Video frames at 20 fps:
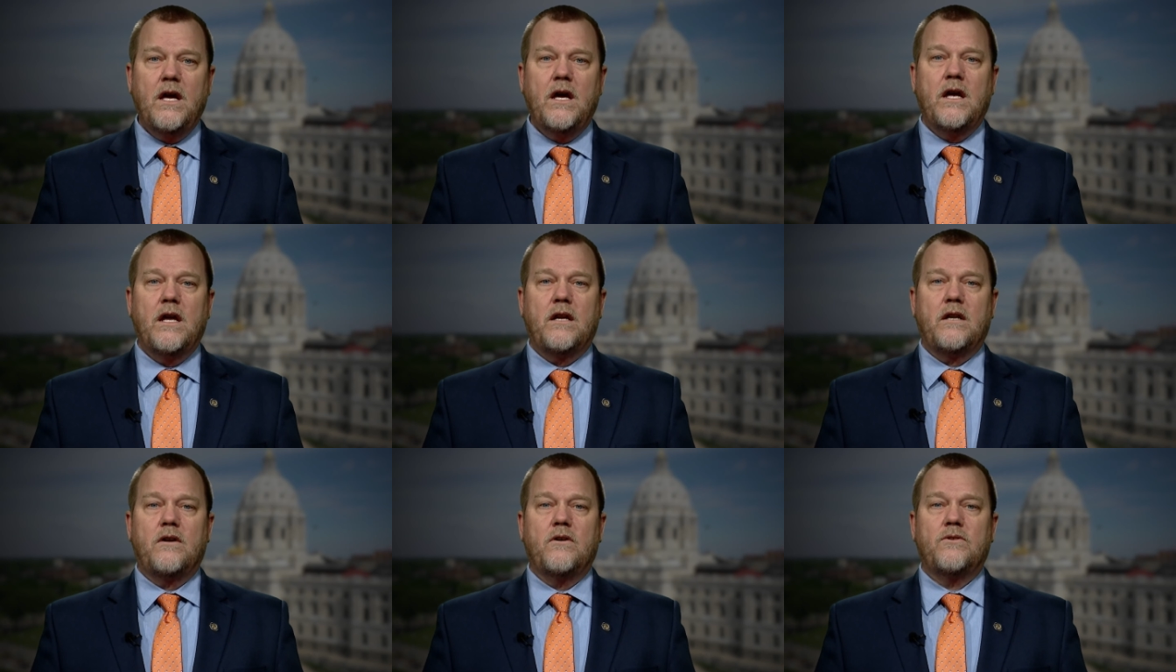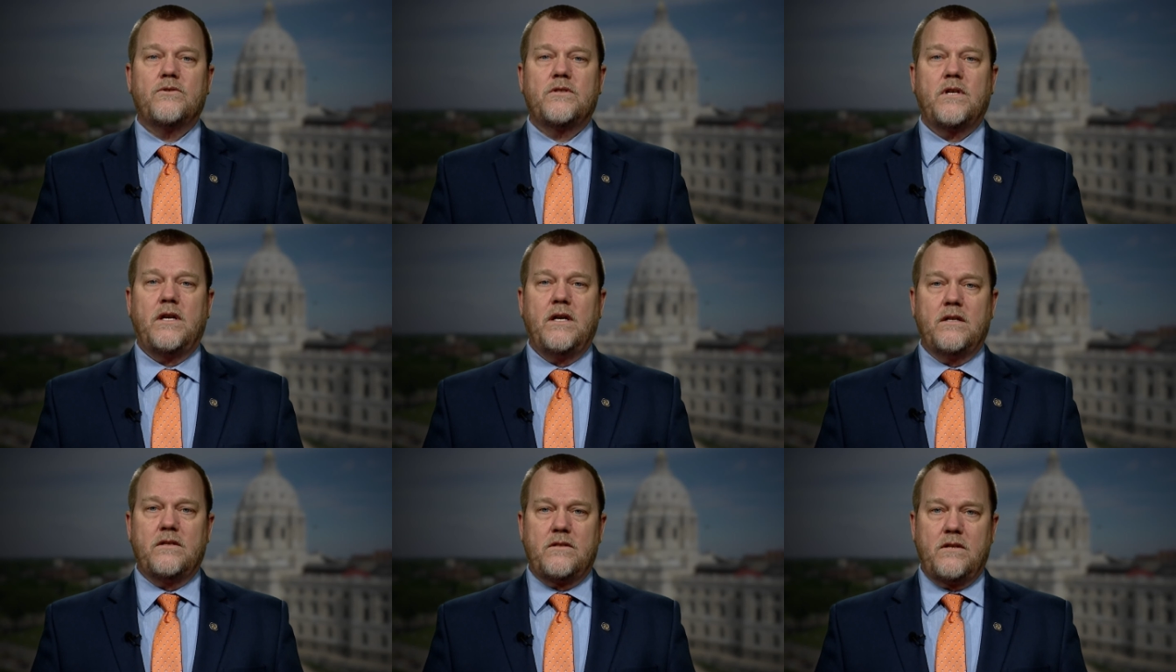and goes
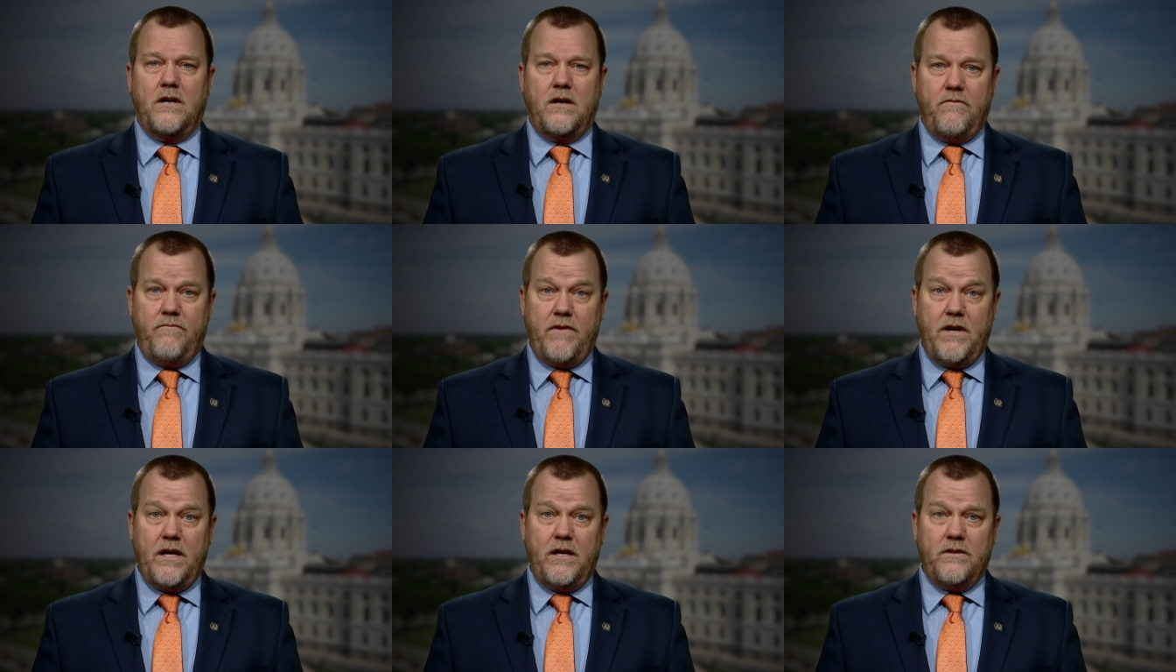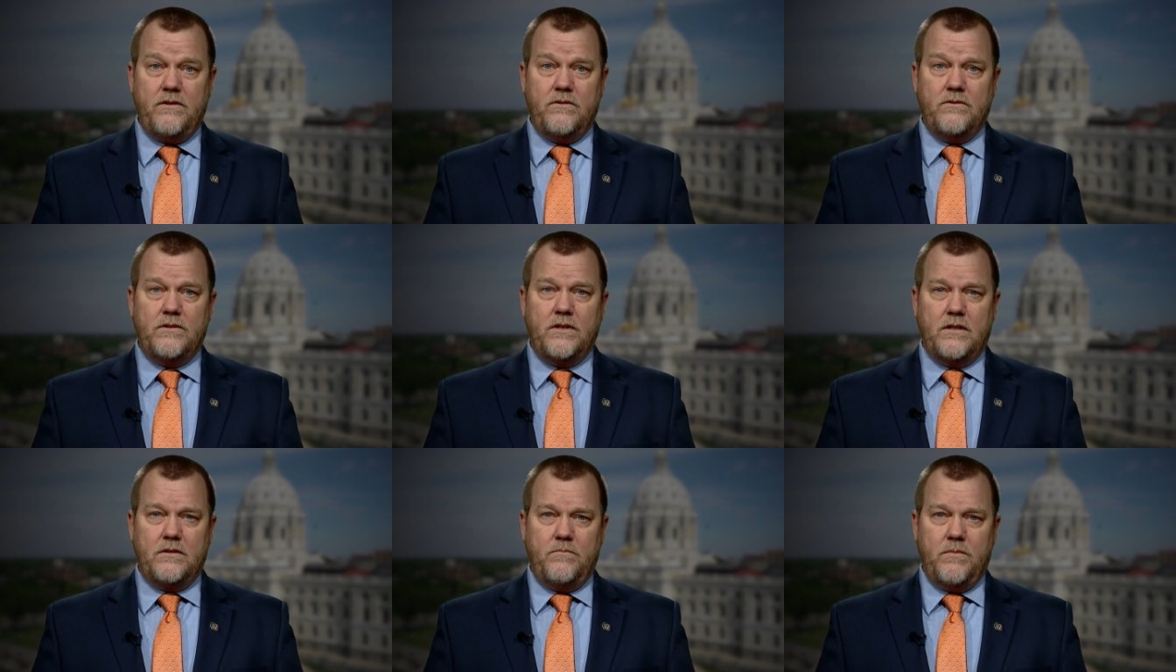against our
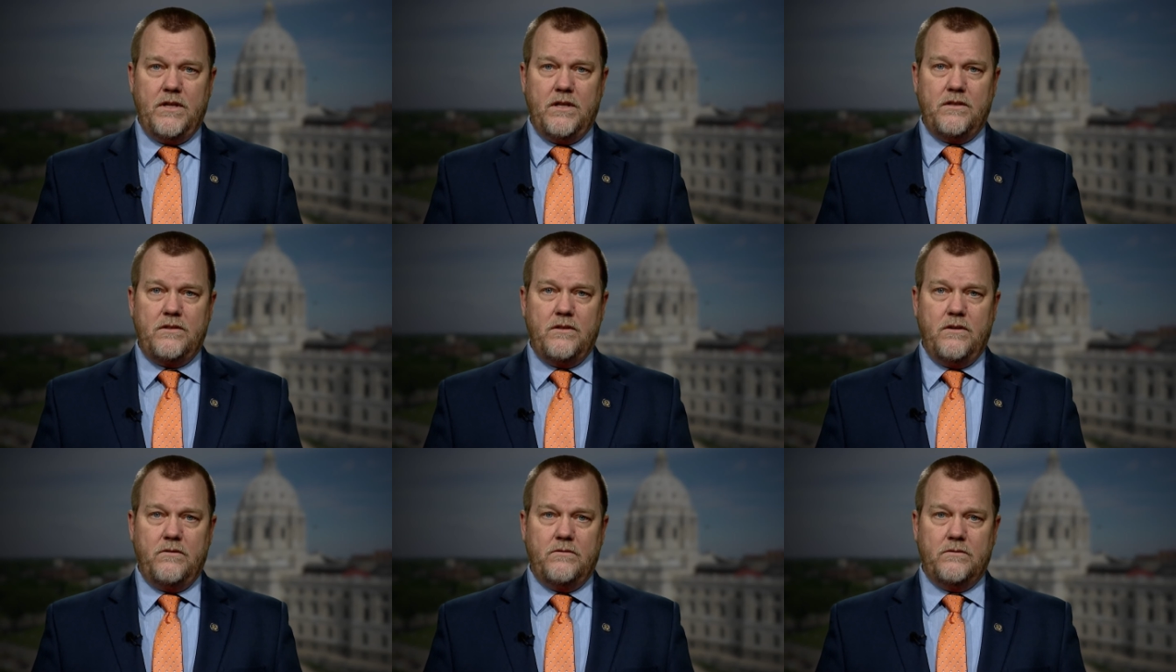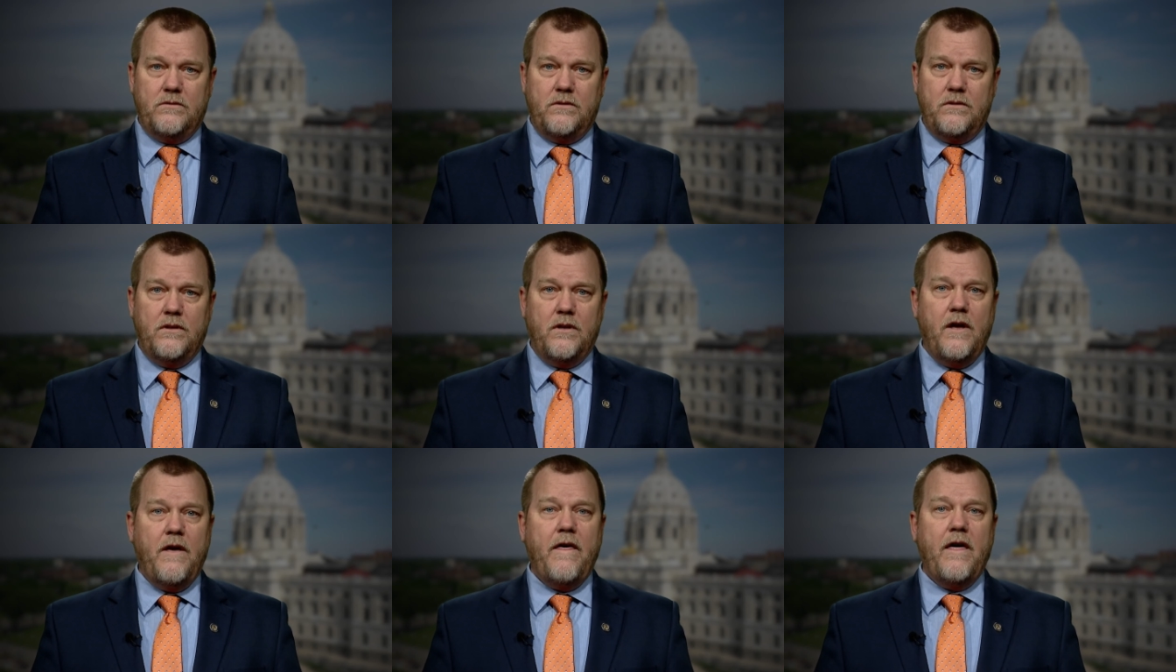values as
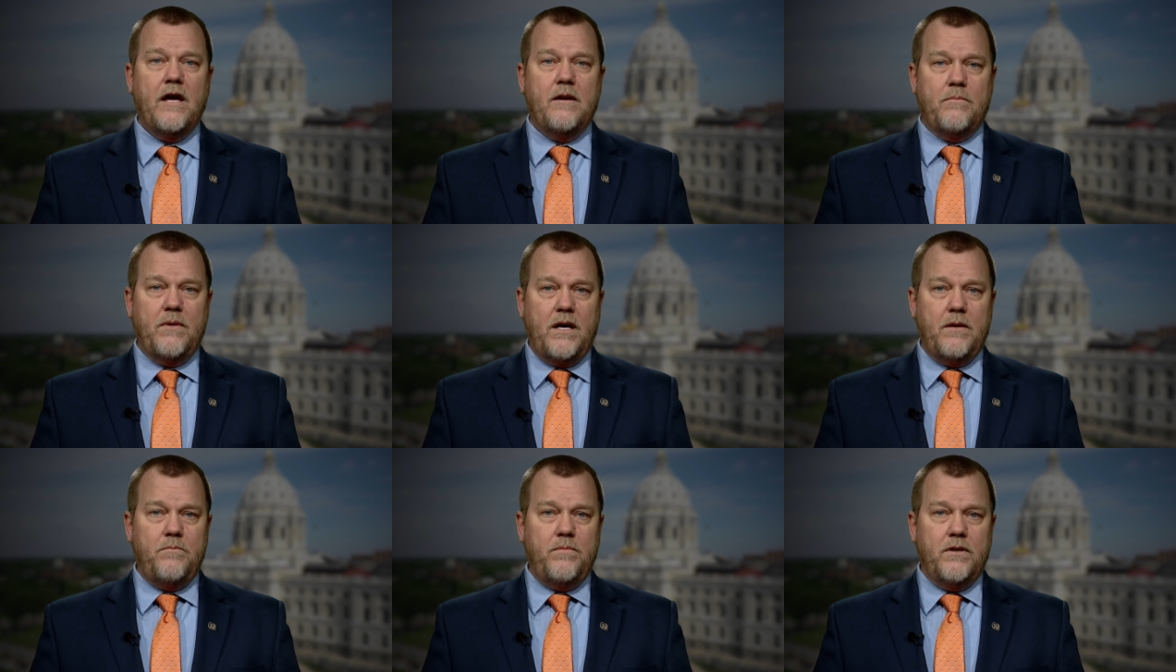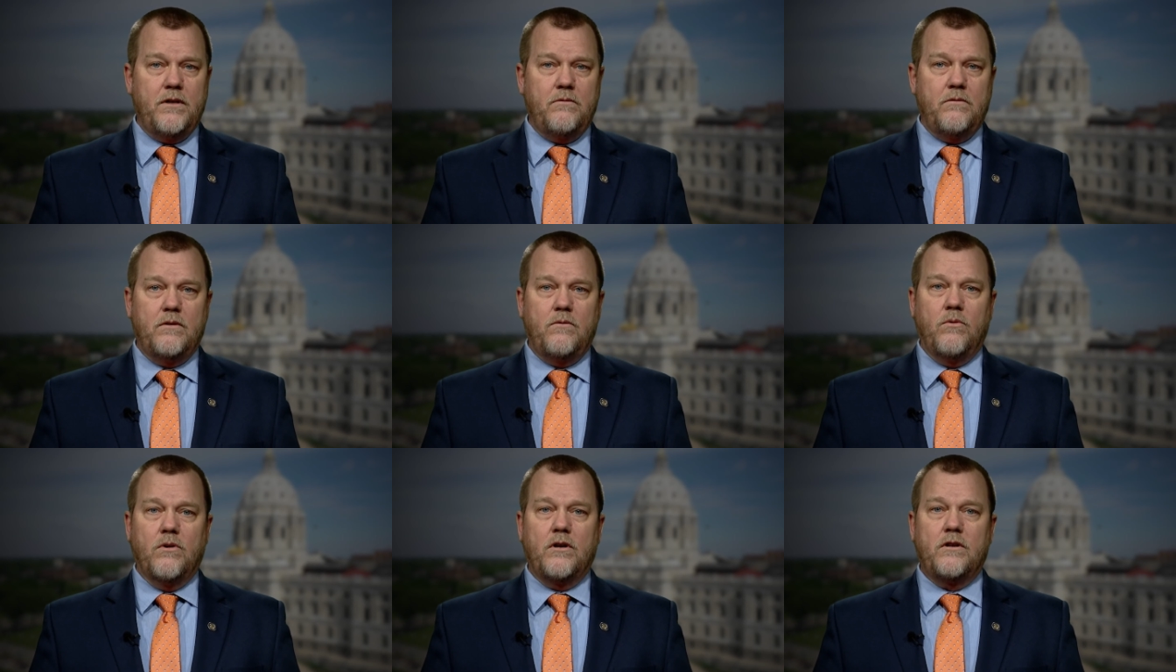Minnesotans, and my bill
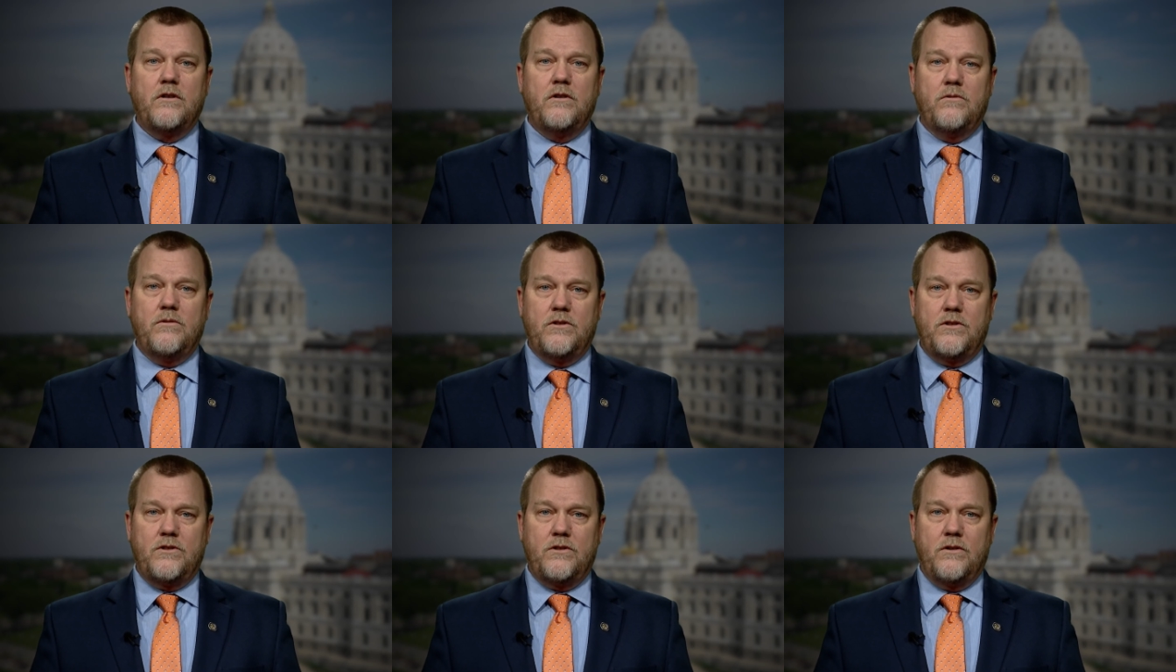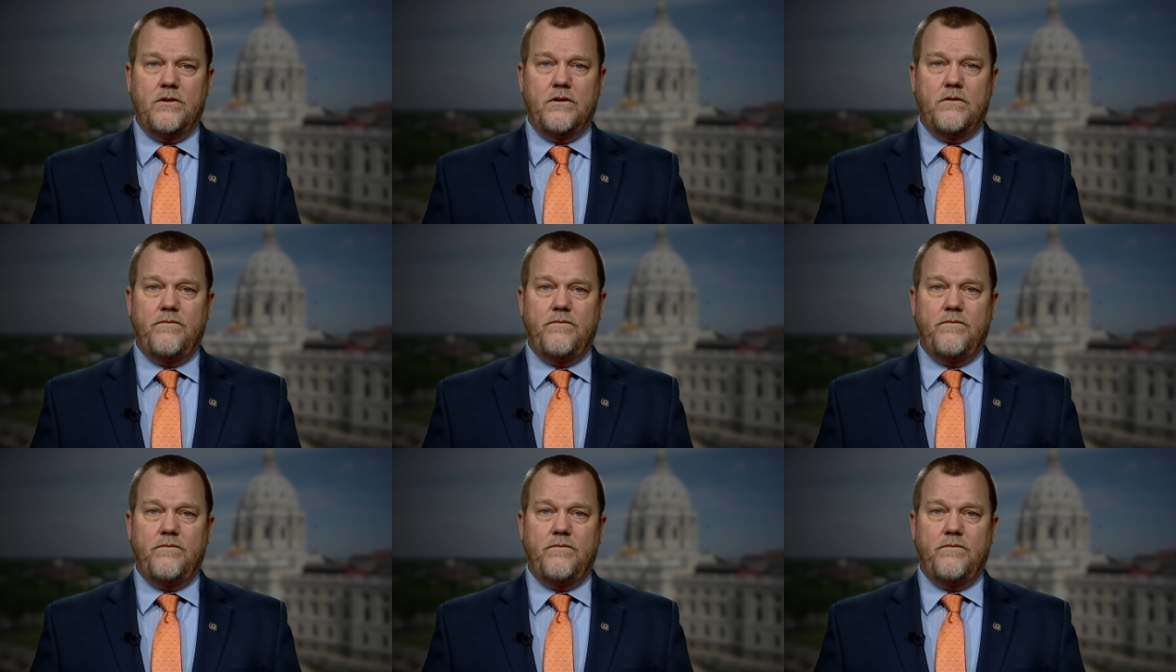would work to ensure